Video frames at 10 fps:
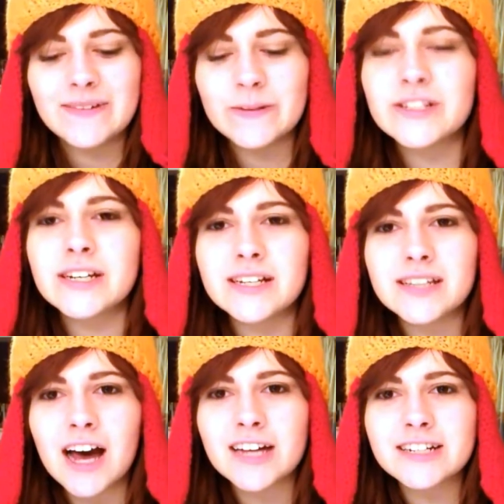which is
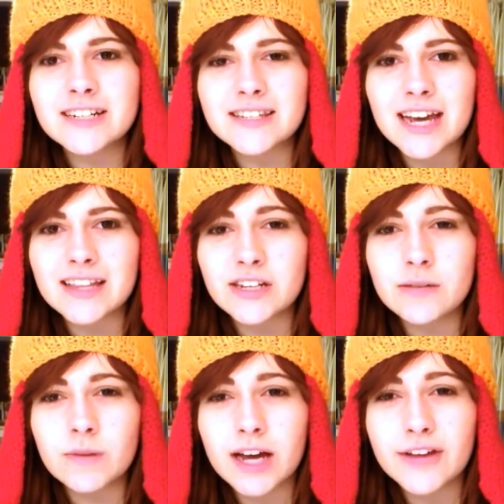harder to say than
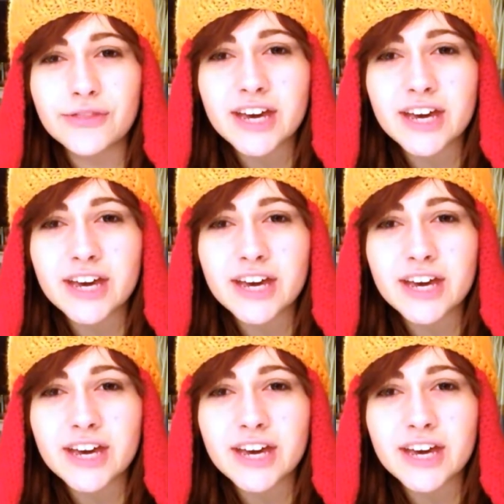you might